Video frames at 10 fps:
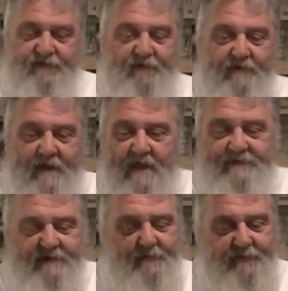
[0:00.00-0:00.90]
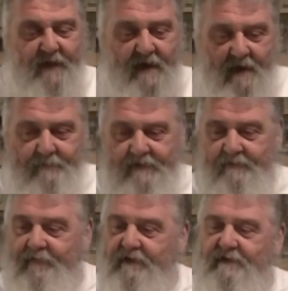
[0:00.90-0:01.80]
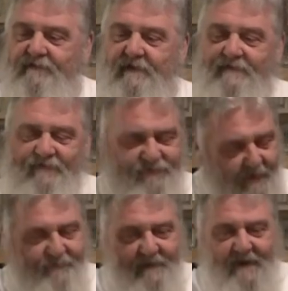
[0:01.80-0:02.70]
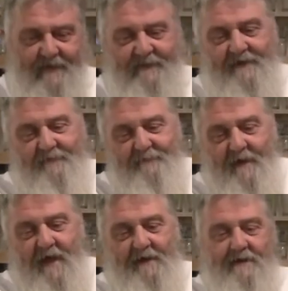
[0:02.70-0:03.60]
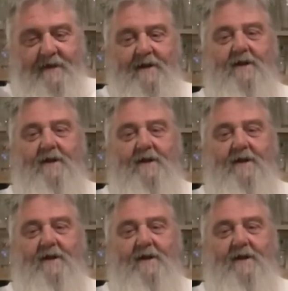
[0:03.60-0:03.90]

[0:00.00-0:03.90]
good. I can deal with that. I mean, if we can just get something like that on the bottle,